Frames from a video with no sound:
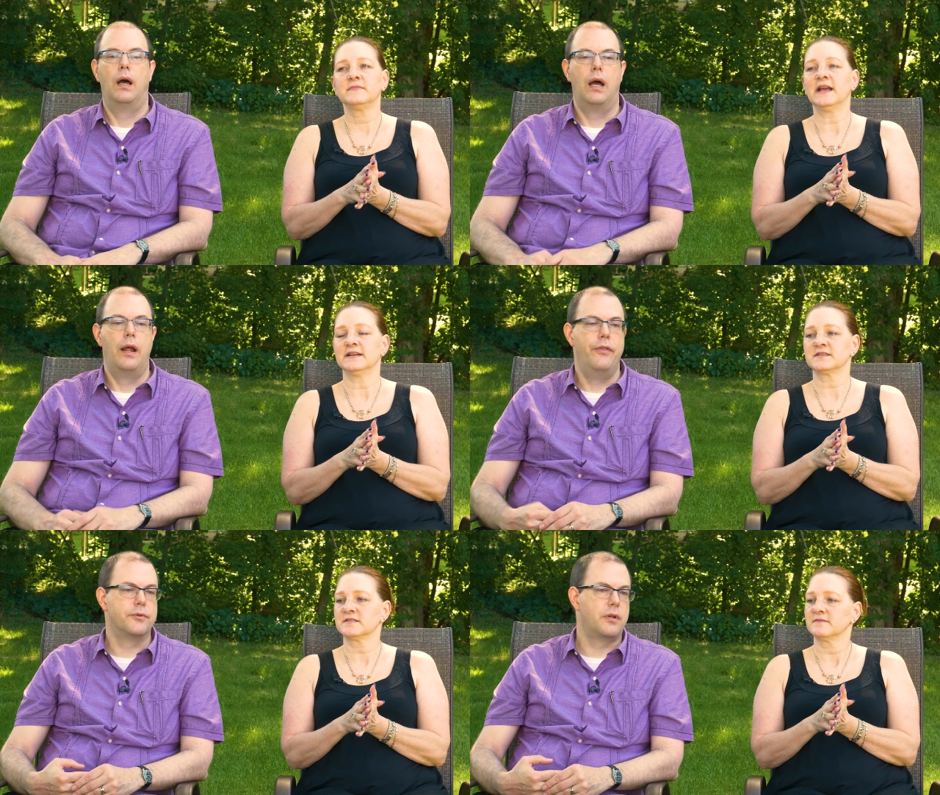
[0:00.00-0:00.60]
Speaker 1: uh,
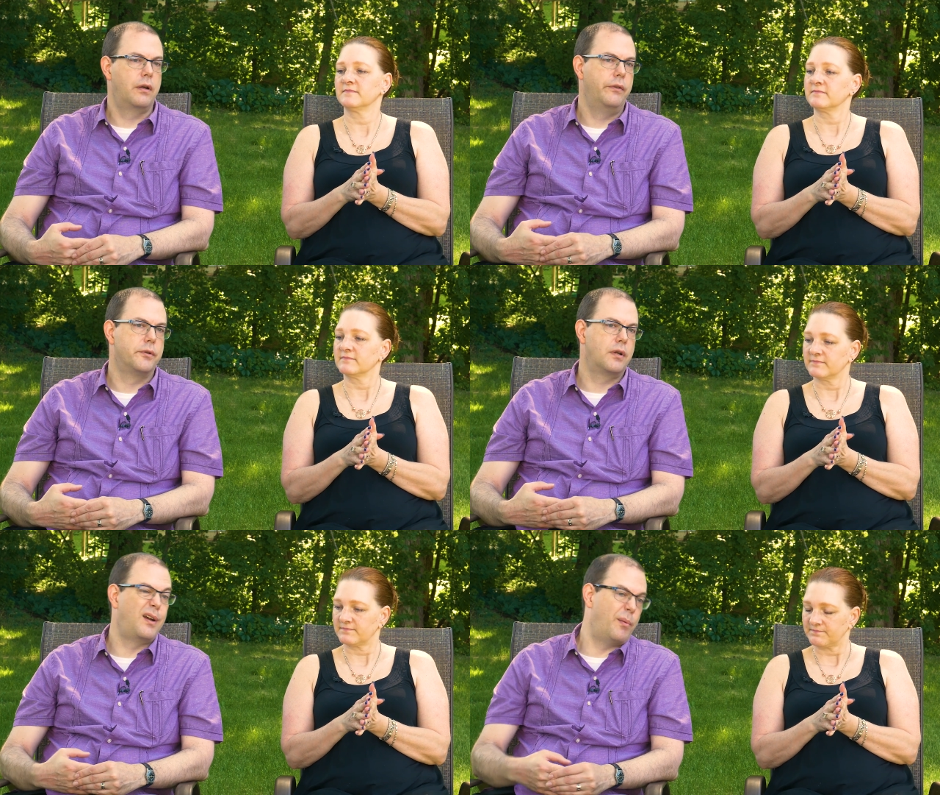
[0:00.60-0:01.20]
yes. and those are
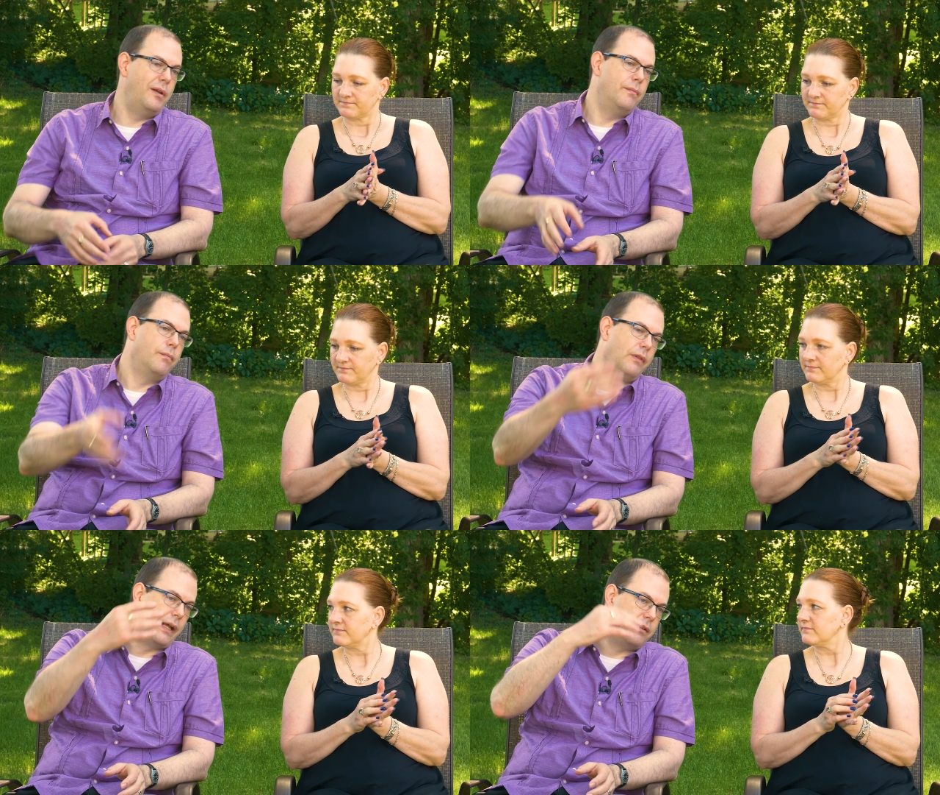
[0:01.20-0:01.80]
those are
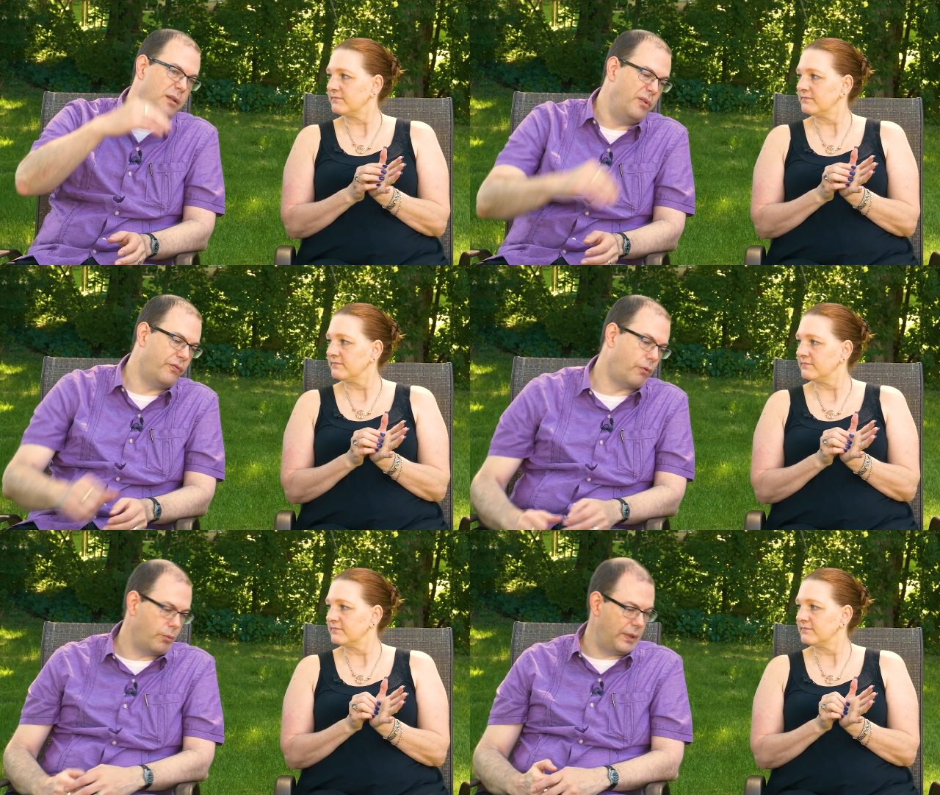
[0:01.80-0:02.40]
coming likely
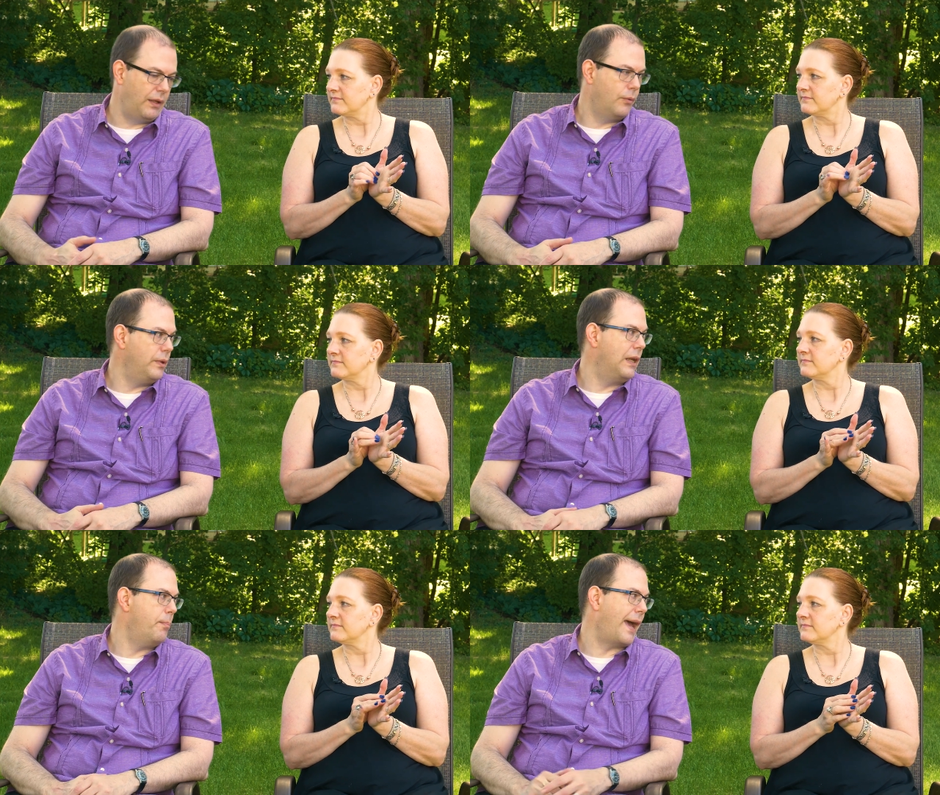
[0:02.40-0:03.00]
before we
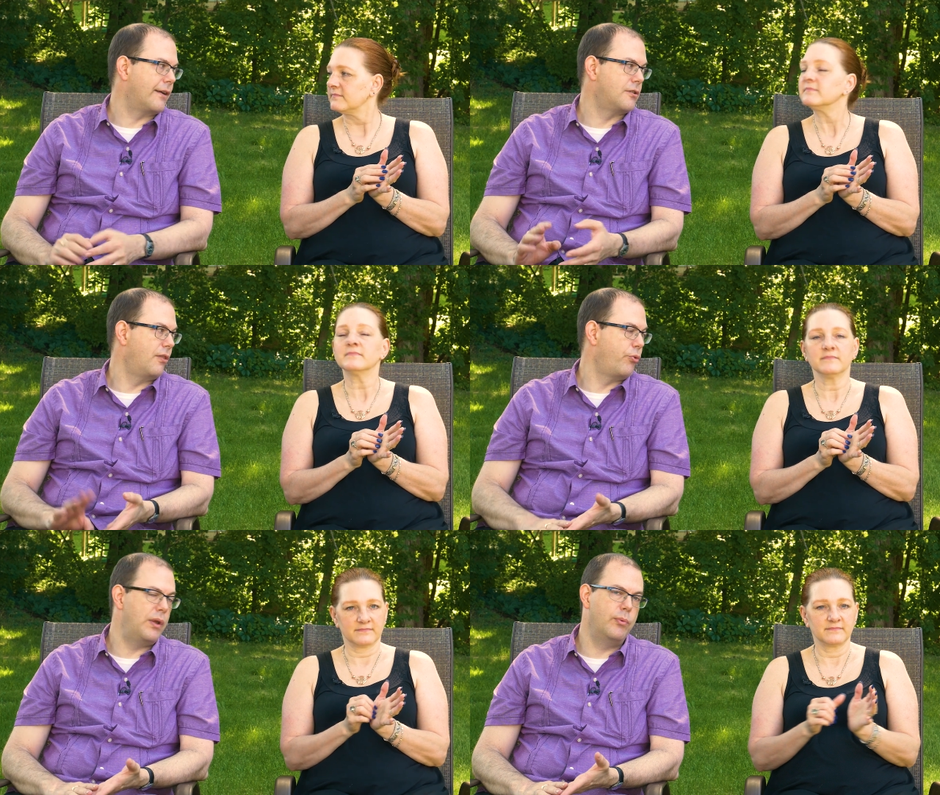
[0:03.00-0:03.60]
we get back.
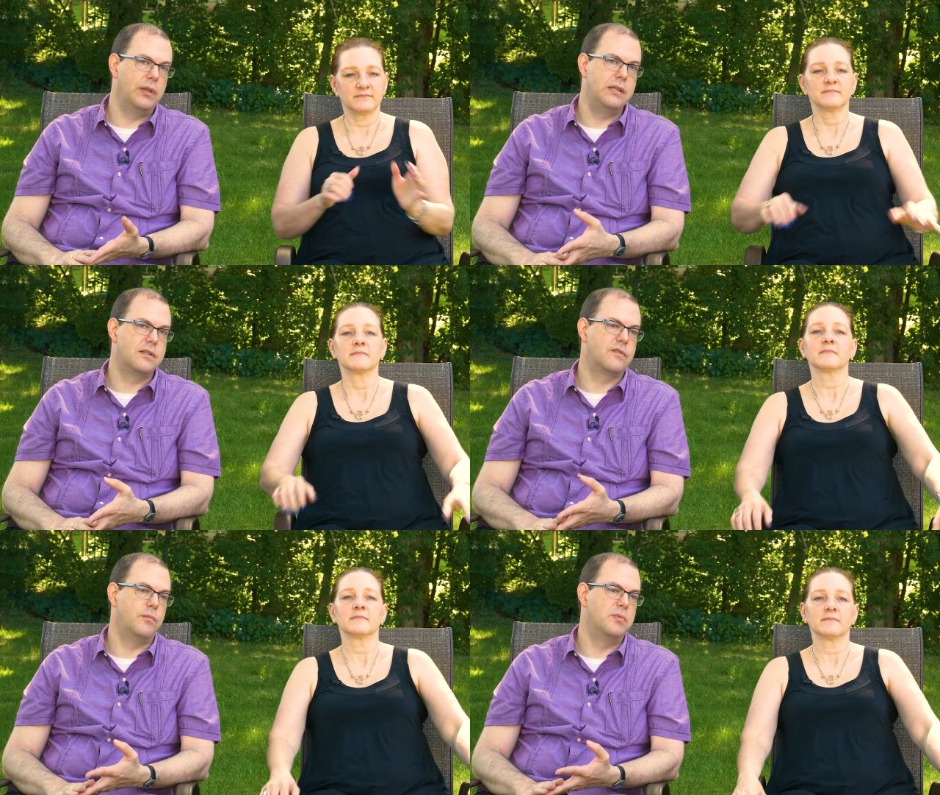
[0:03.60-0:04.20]
So three
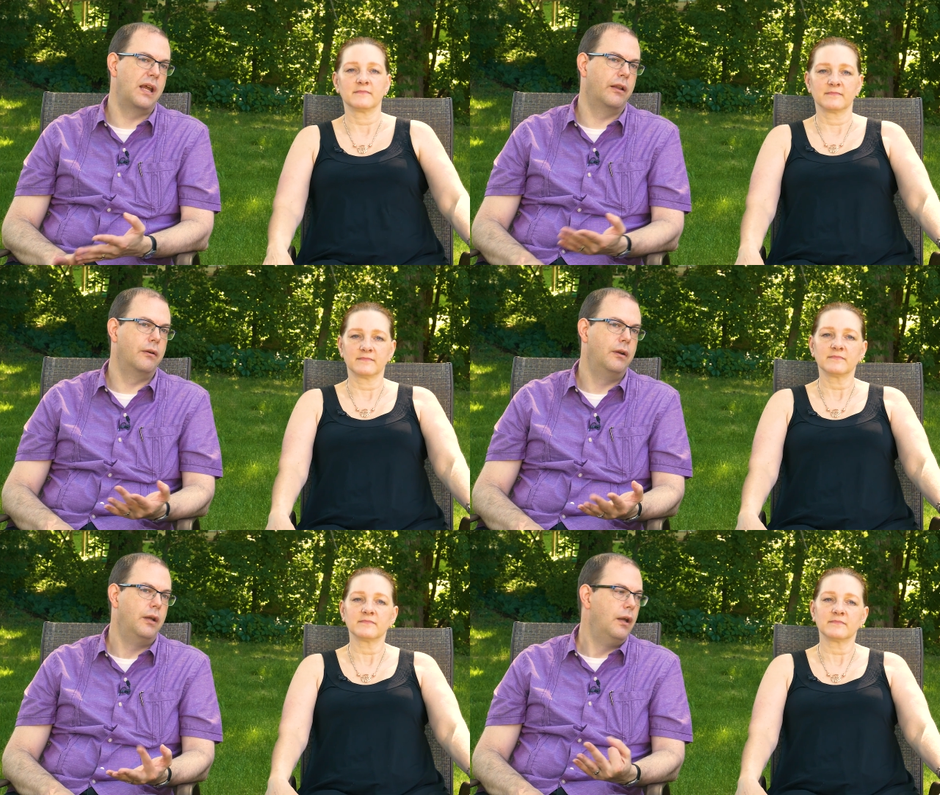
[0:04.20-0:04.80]
releases from
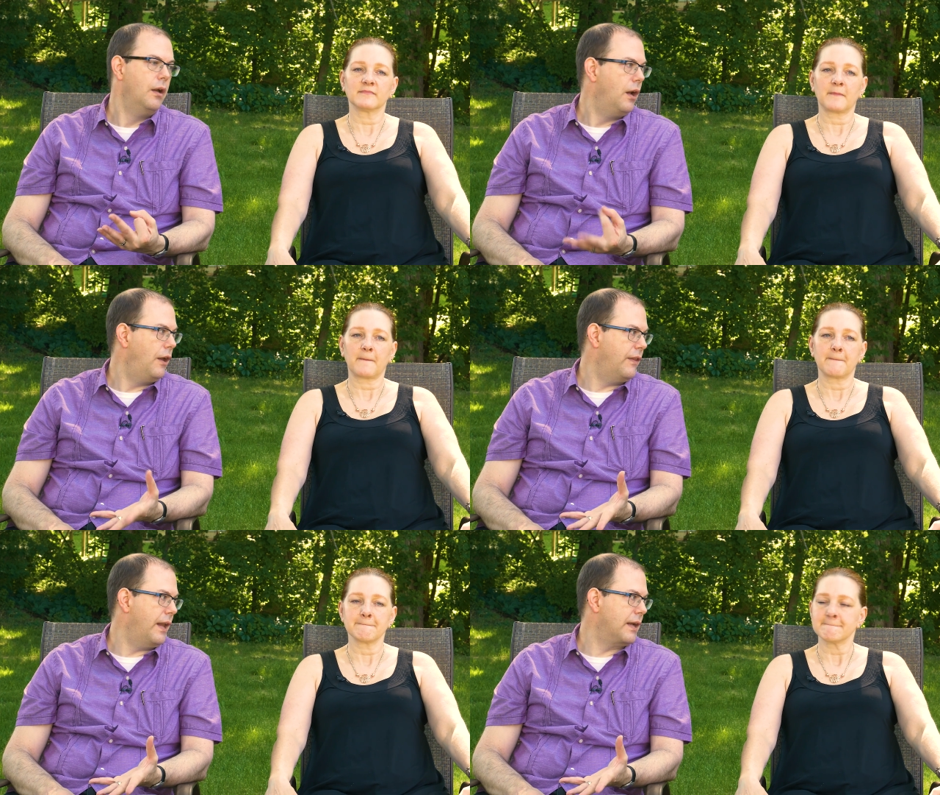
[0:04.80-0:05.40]
Sailor
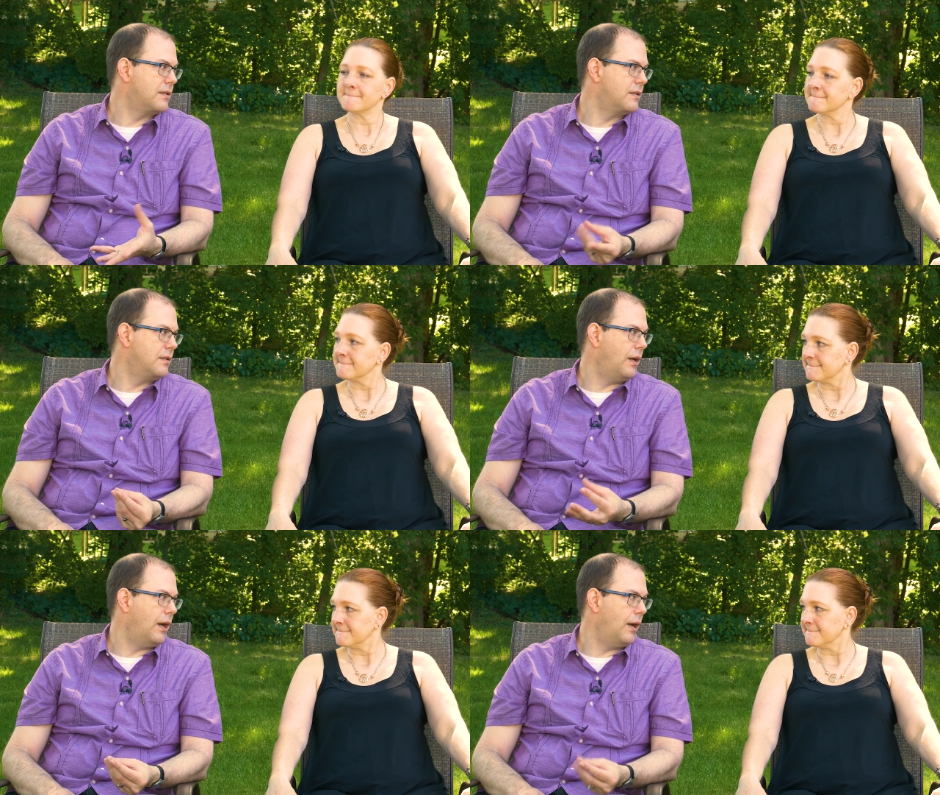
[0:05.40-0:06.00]
in the next
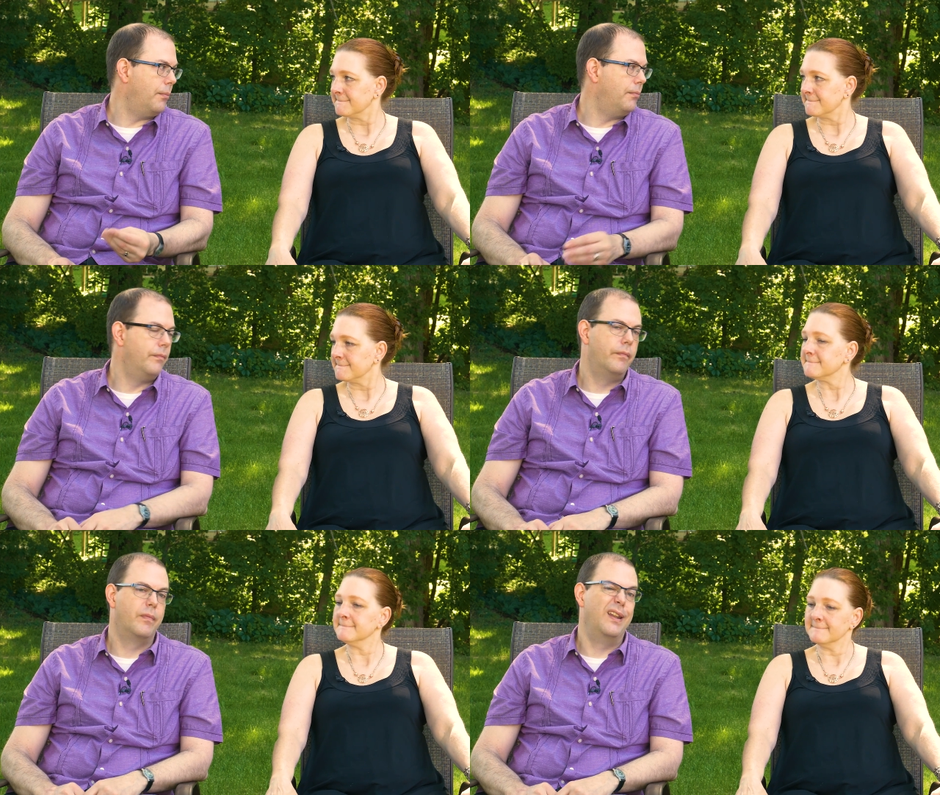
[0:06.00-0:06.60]
um,
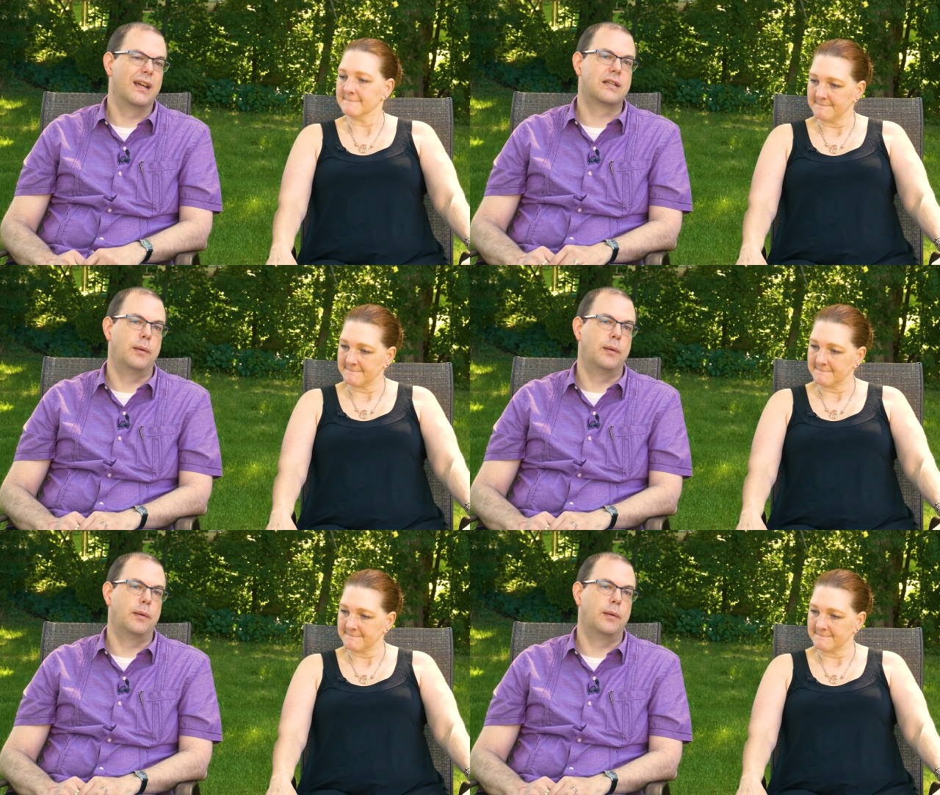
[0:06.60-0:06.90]
mm -hmm. the next